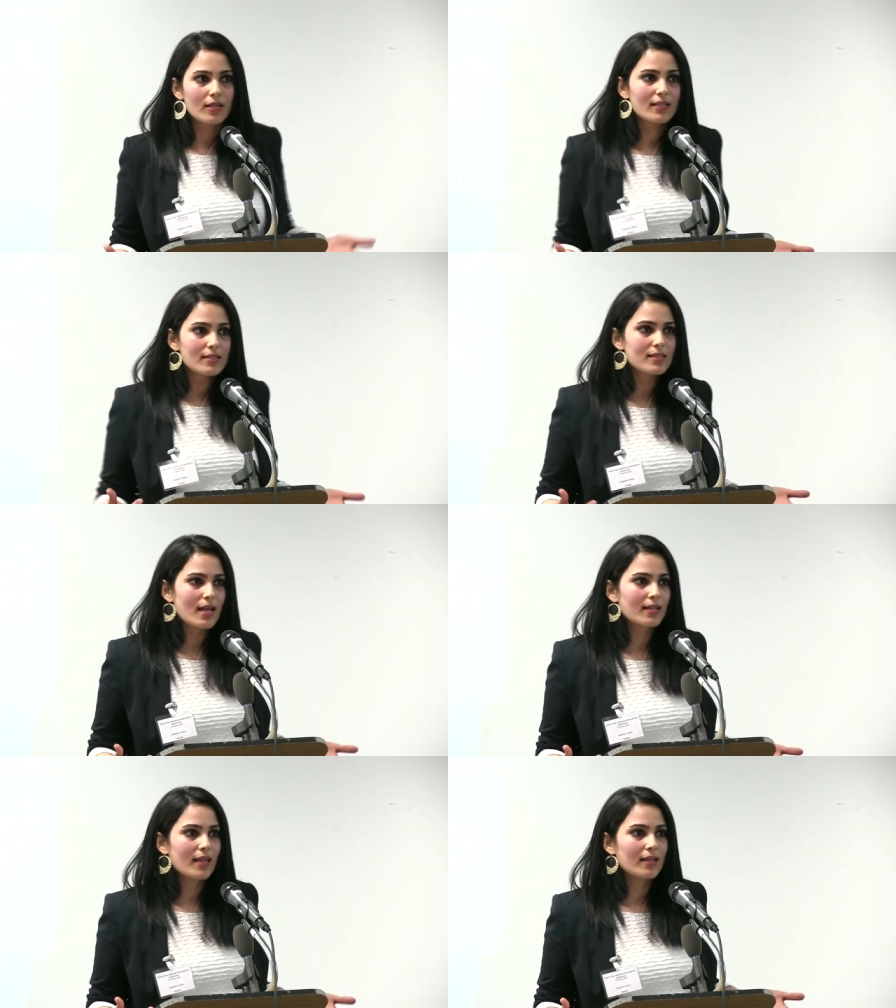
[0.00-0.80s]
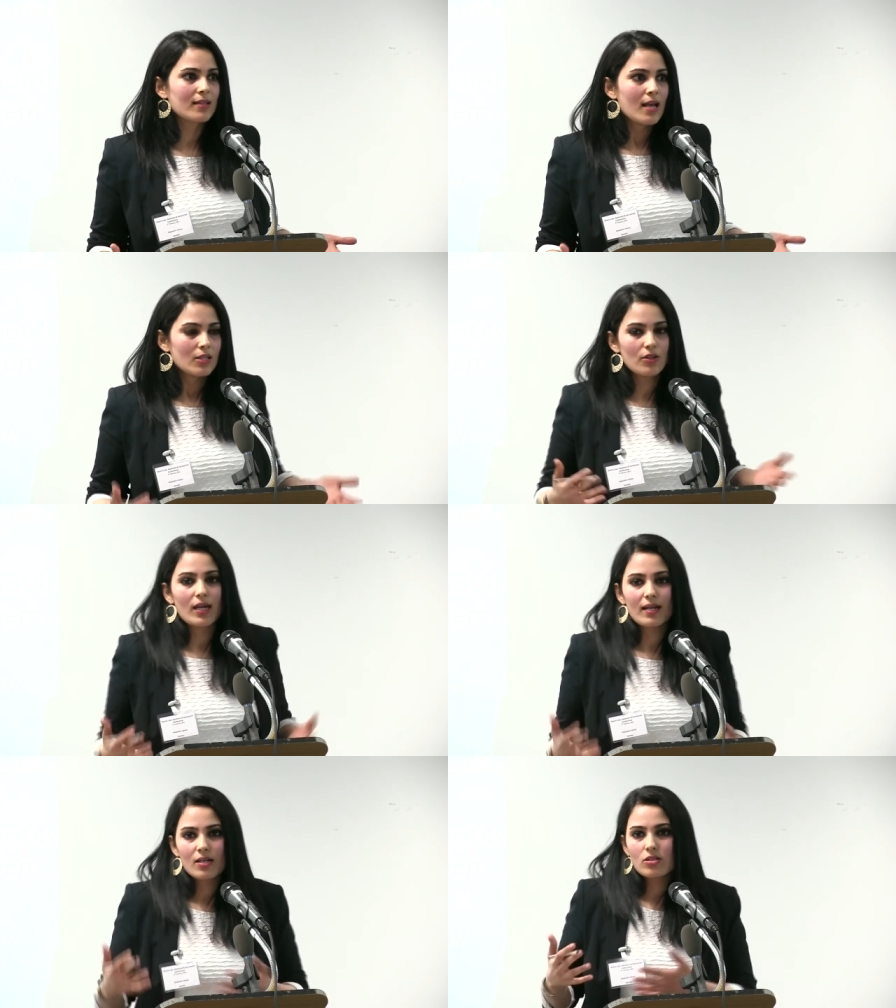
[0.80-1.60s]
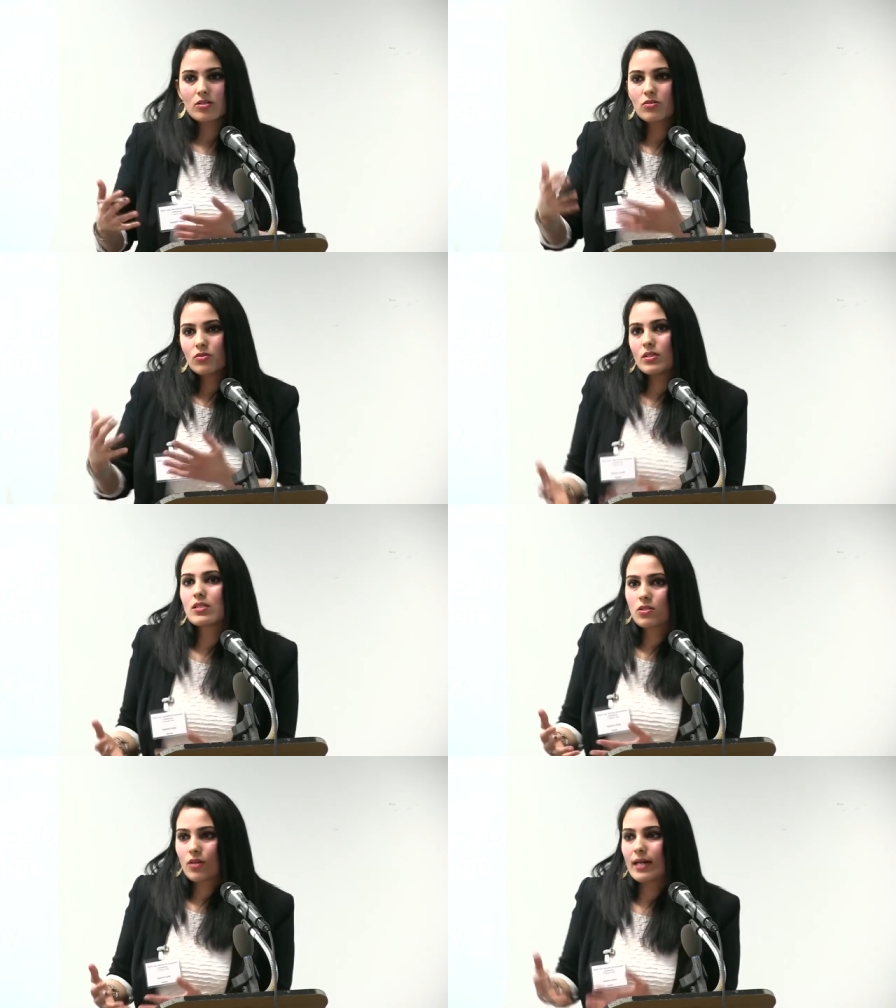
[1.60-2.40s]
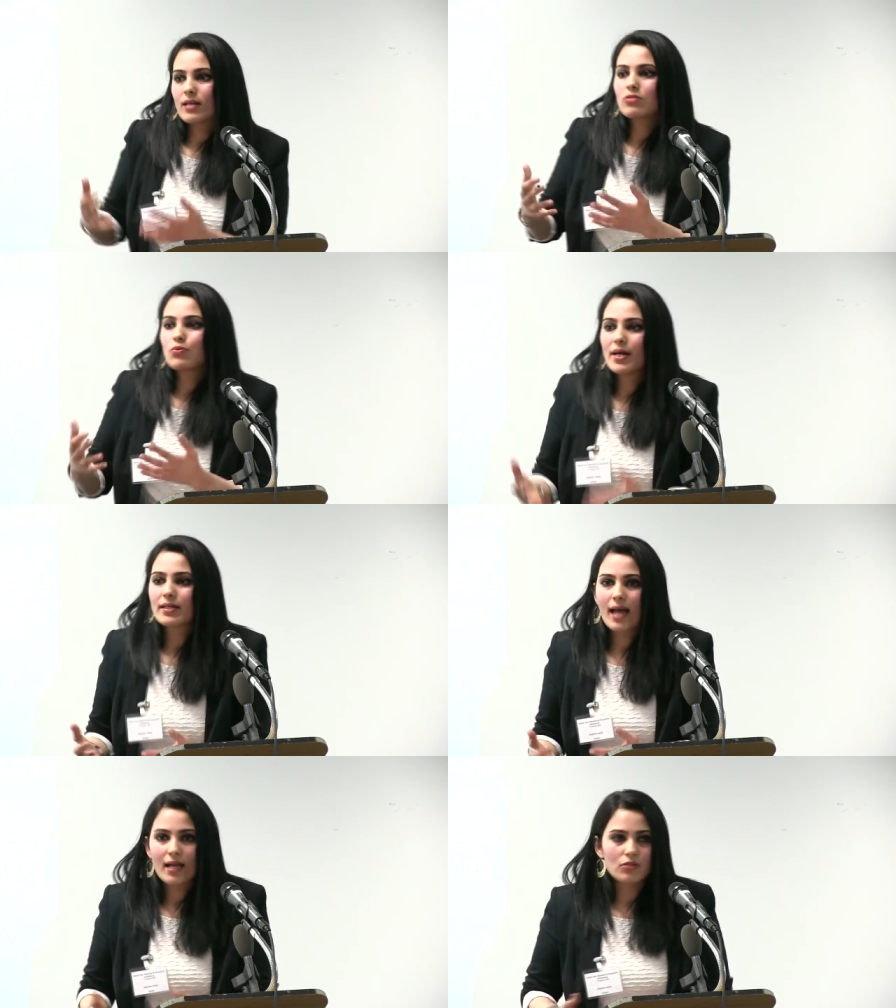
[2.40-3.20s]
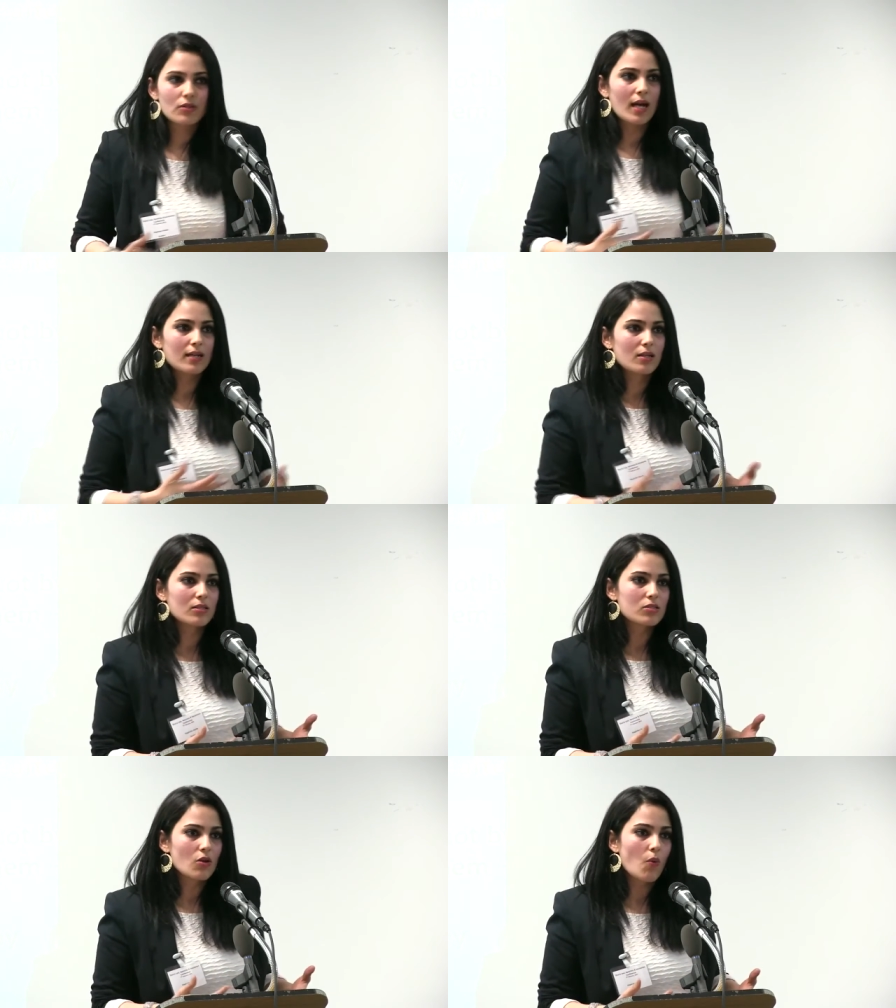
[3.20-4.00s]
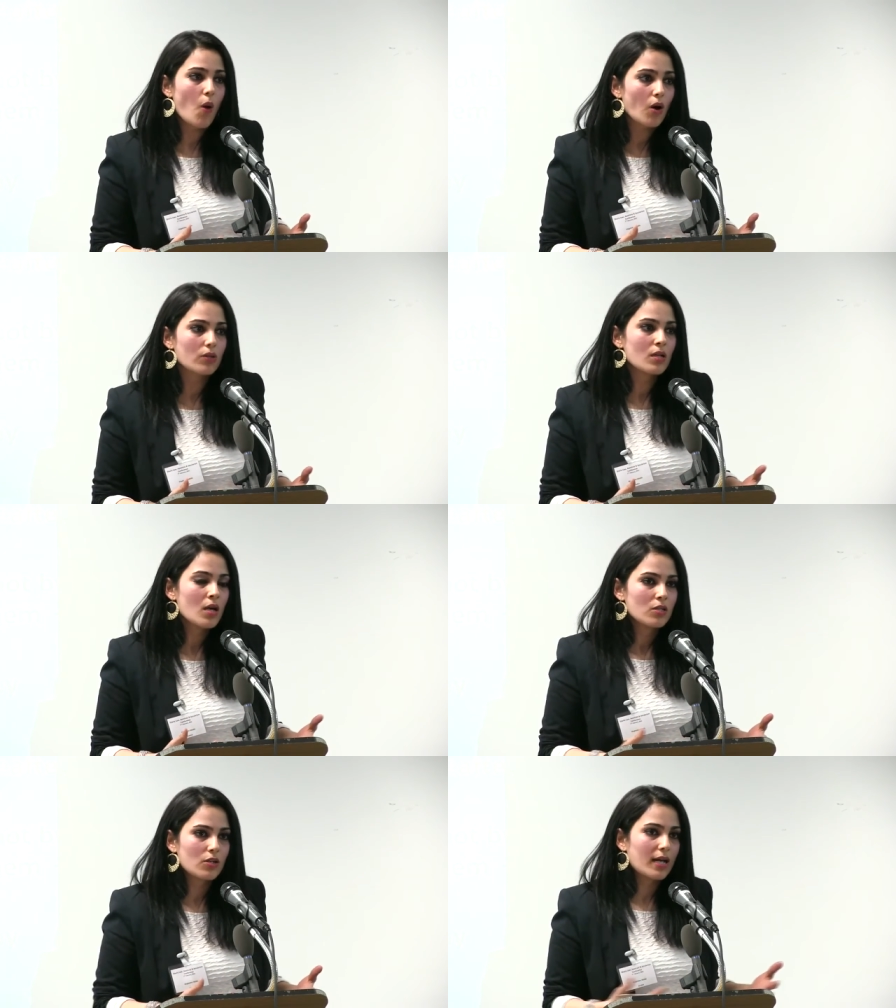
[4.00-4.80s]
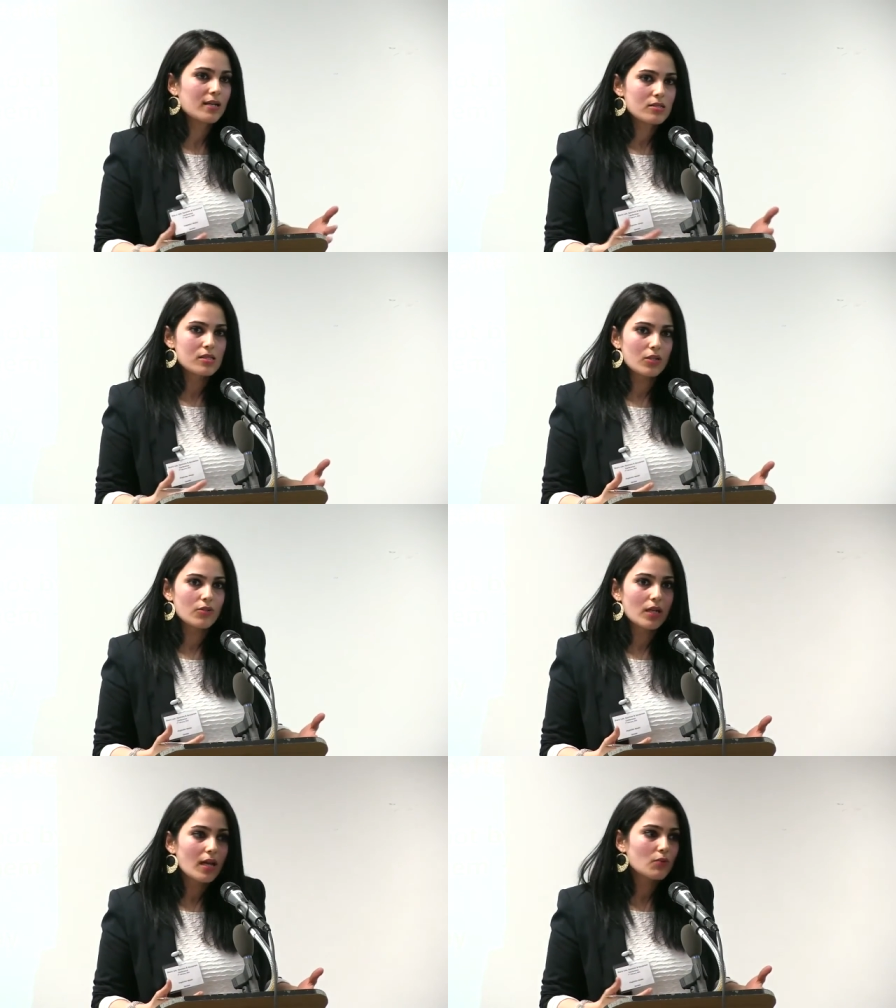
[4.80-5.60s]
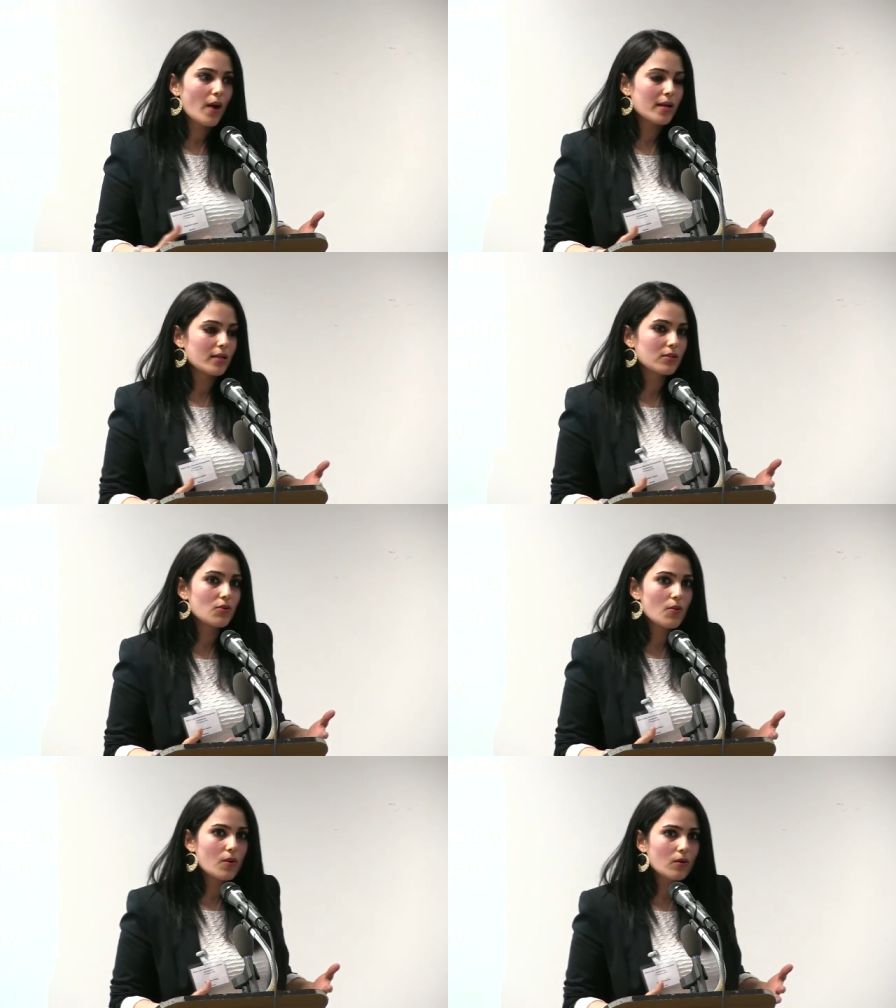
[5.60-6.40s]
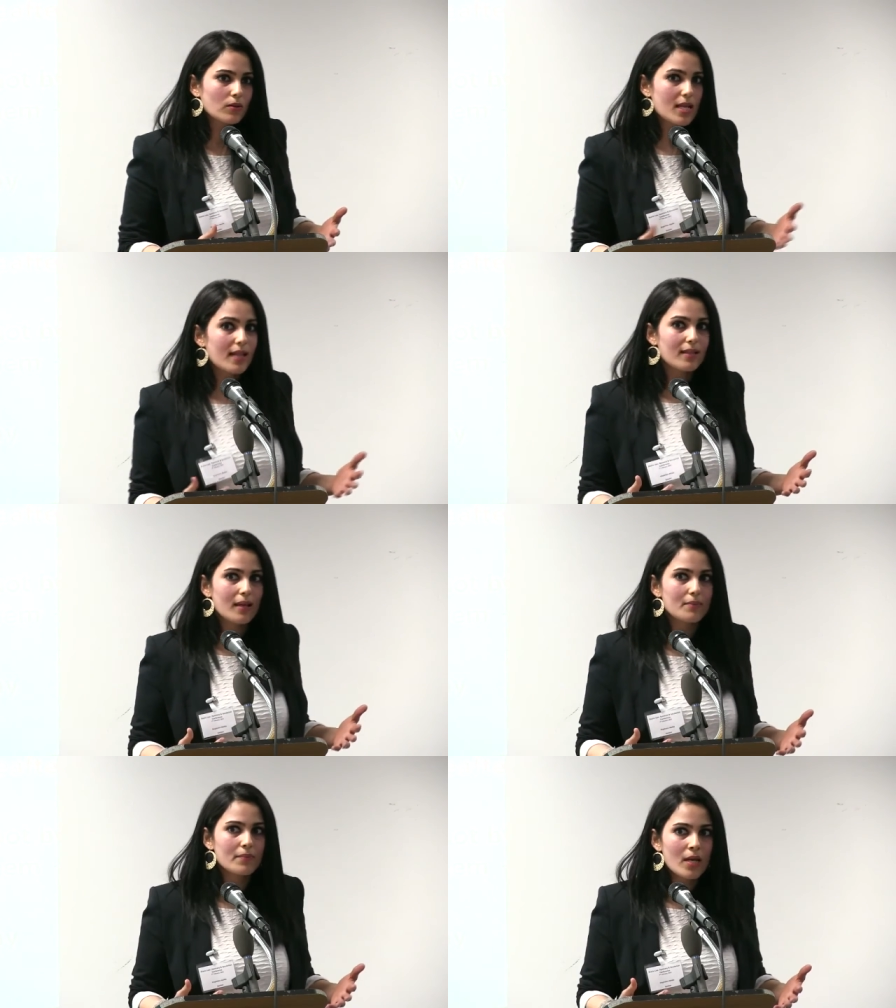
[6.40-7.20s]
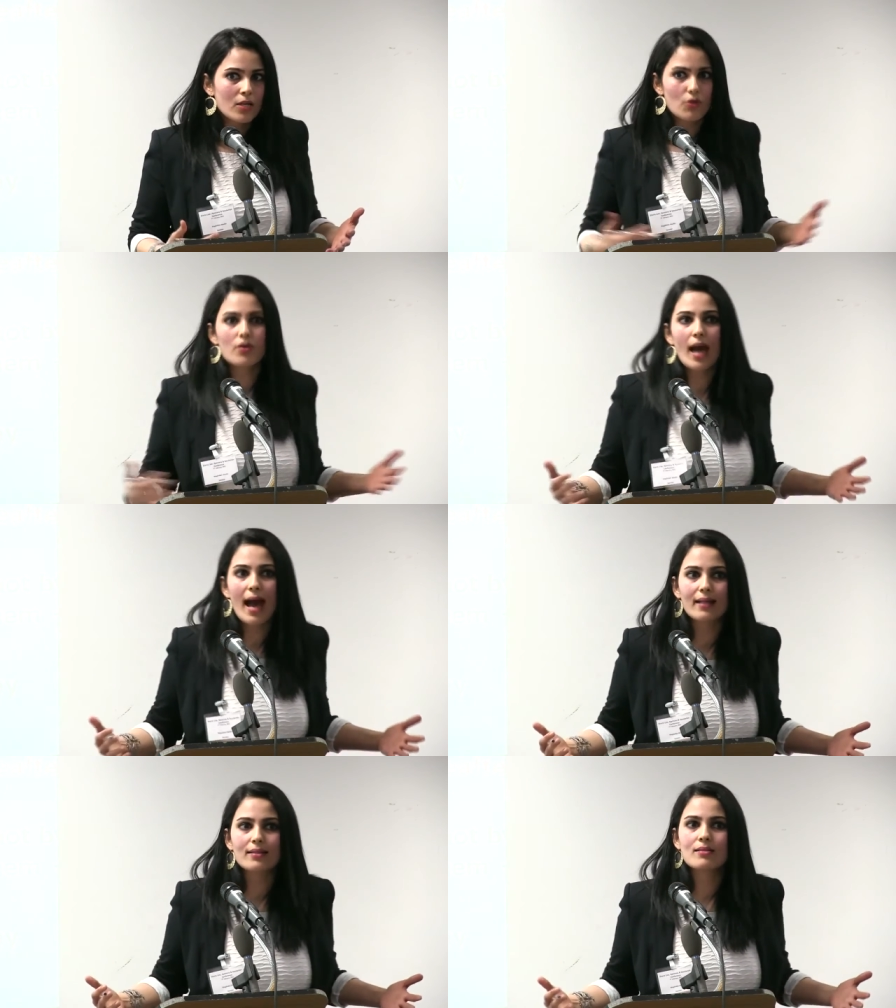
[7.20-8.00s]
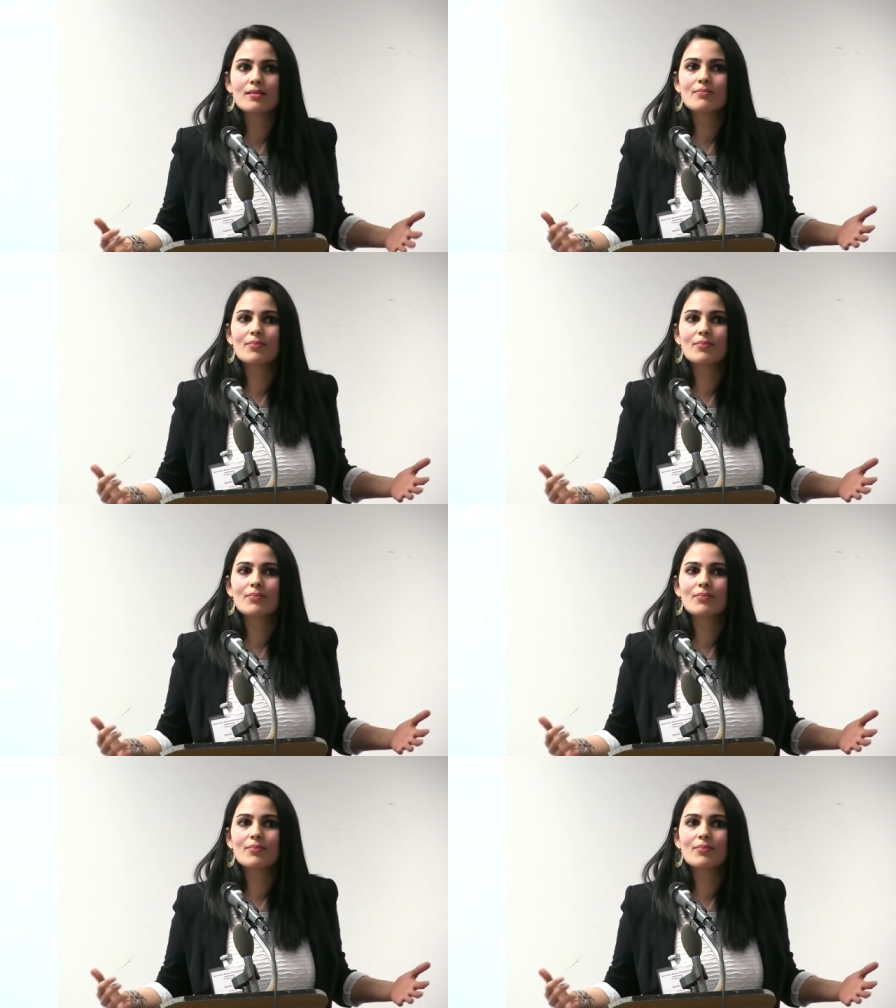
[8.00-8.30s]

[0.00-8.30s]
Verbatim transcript: you can't say that you cannot do this you cannot wear that you cannot so on you cannot segregate while you tell them you can